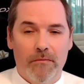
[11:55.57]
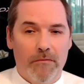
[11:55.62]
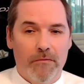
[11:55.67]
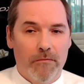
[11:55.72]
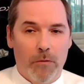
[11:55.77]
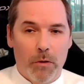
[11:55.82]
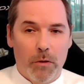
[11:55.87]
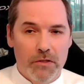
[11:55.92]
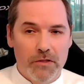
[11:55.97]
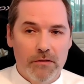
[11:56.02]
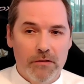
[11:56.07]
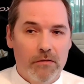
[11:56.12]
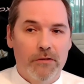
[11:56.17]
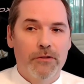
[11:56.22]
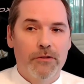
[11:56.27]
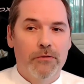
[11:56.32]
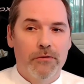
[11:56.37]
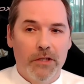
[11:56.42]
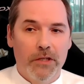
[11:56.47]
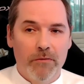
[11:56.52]
was
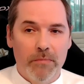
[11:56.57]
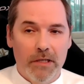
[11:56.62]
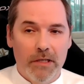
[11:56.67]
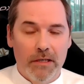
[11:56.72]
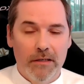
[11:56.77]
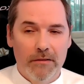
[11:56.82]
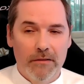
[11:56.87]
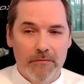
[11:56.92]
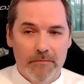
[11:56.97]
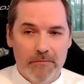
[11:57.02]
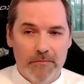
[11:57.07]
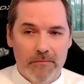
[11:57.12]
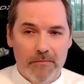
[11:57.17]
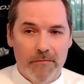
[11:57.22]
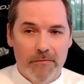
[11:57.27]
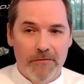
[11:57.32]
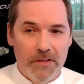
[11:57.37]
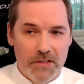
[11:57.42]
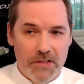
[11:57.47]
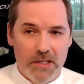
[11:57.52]
torturing me
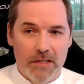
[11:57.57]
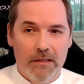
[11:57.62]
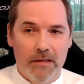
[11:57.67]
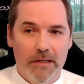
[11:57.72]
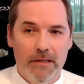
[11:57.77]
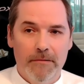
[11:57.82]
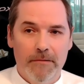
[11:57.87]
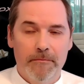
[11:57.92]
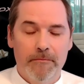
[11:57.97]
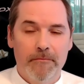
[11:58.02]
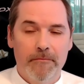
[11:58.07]
physically.